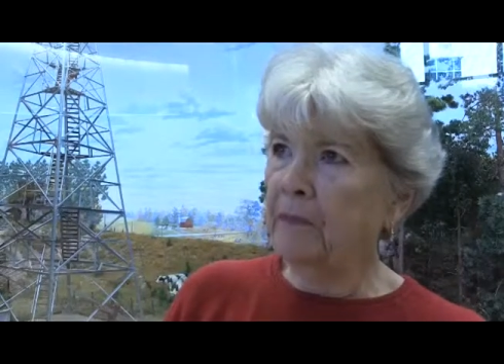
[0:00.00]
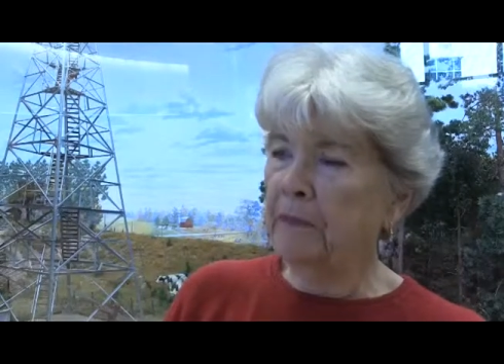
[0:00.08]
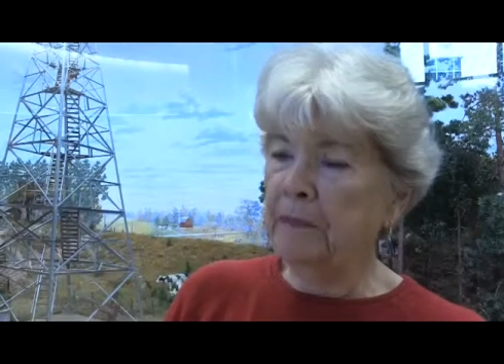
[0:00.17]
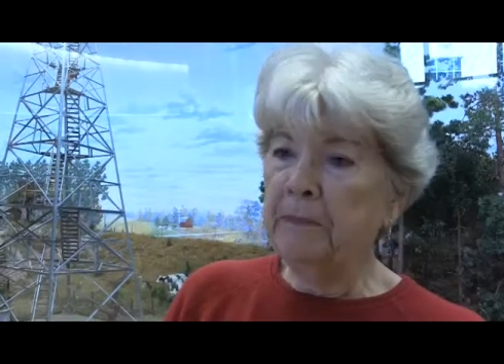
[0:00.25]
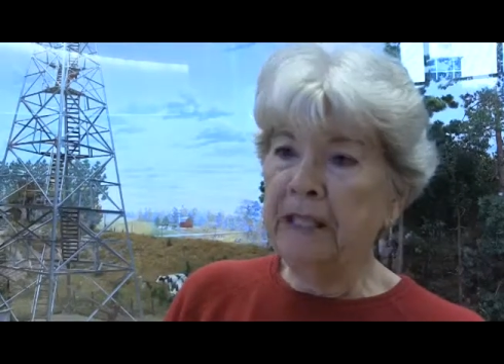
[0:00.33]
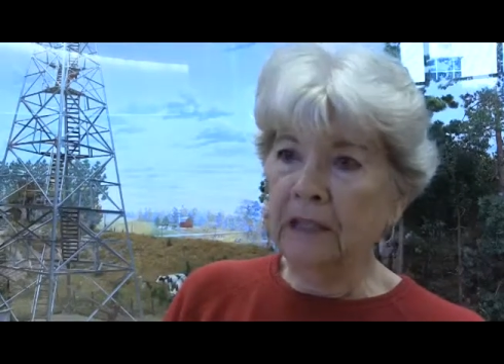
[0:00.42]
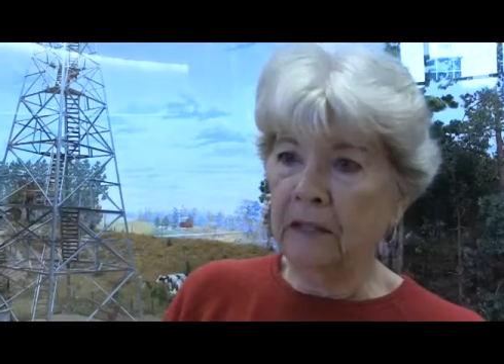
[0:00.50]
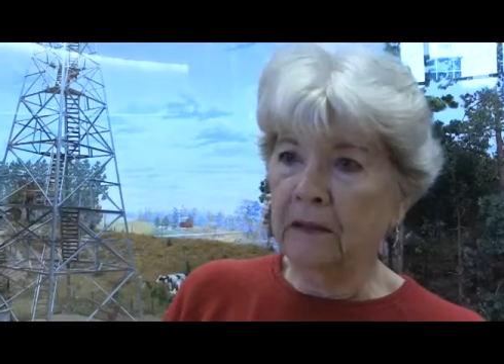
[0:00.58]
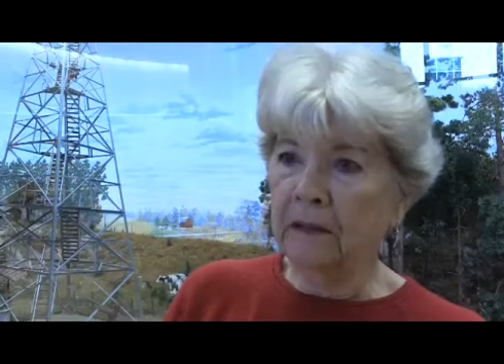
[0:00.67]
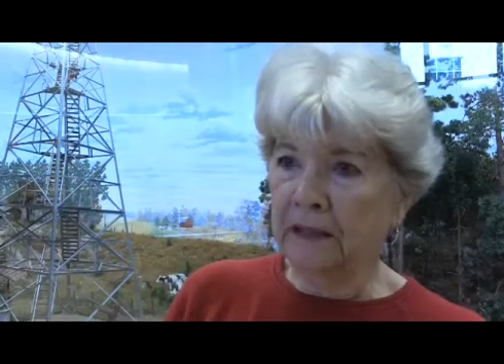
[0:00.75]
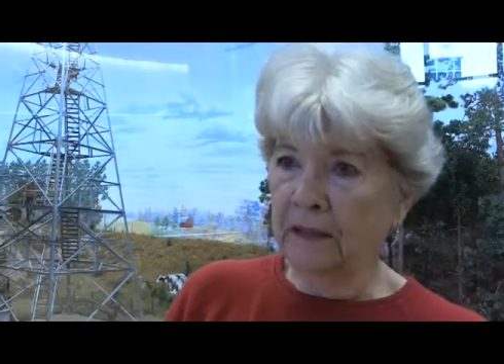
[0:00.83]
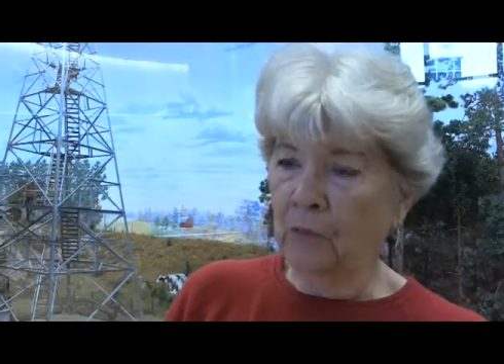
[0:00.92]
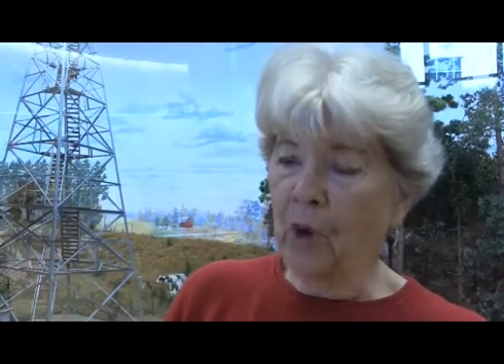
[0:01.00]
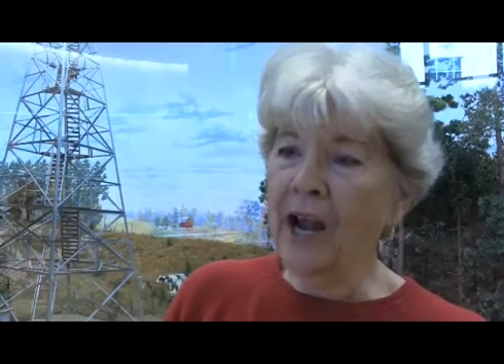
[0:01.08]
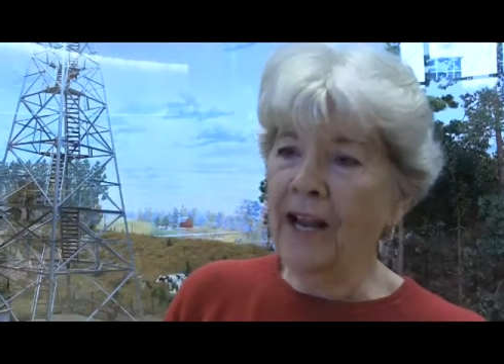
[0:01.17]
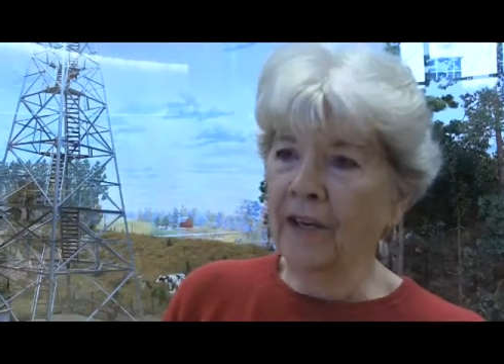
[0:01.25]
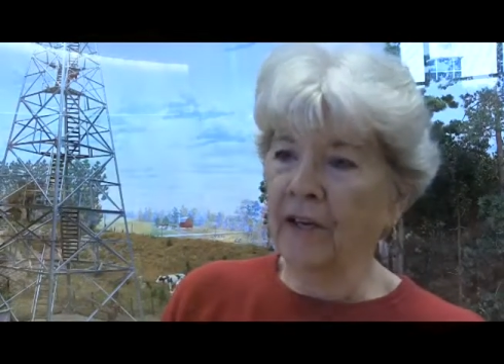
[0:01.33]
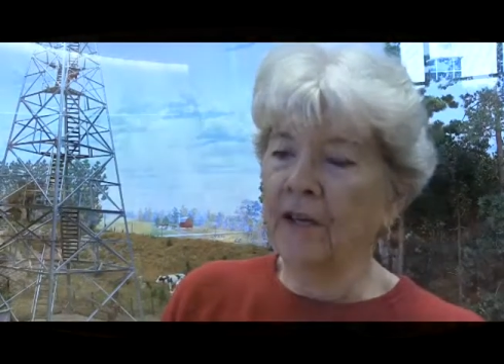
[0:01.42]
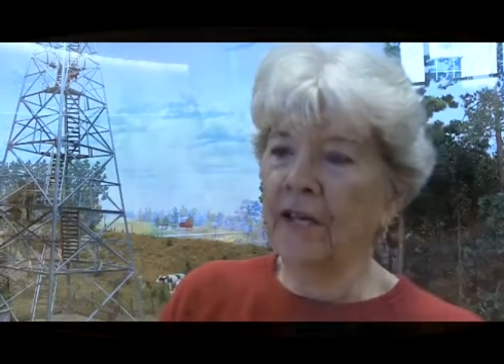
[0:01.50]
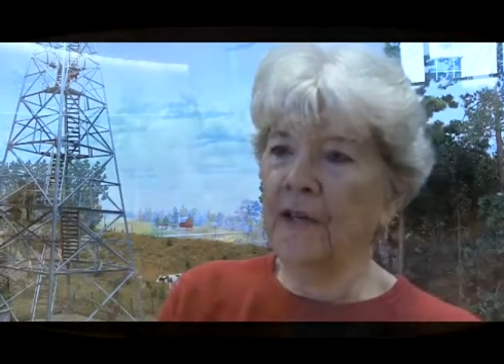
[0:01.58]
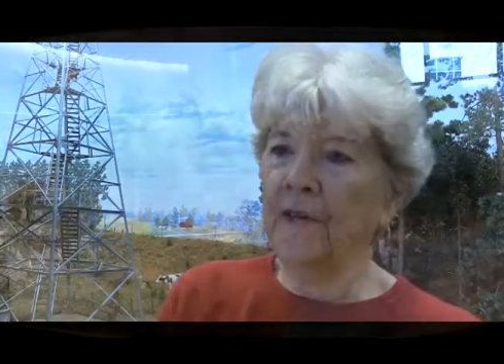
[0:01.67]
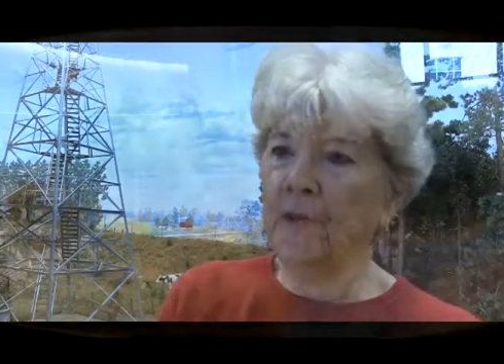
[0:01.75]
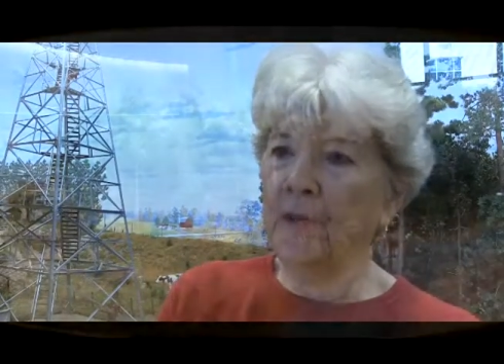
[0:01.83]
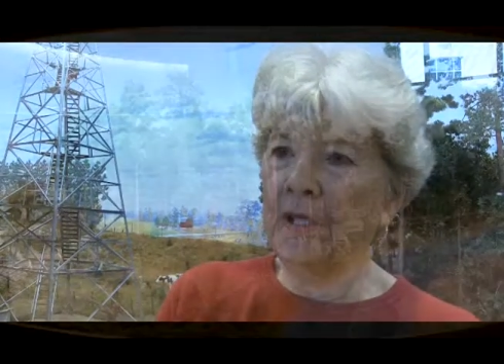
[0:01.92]
metal, the wire,
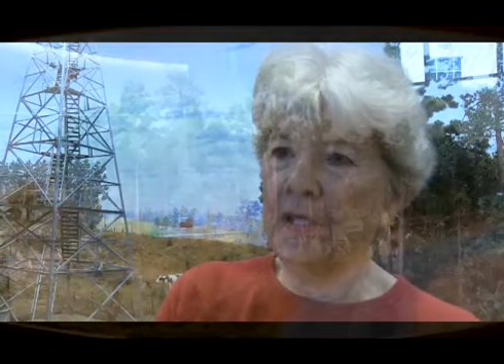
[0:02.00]
and then we'd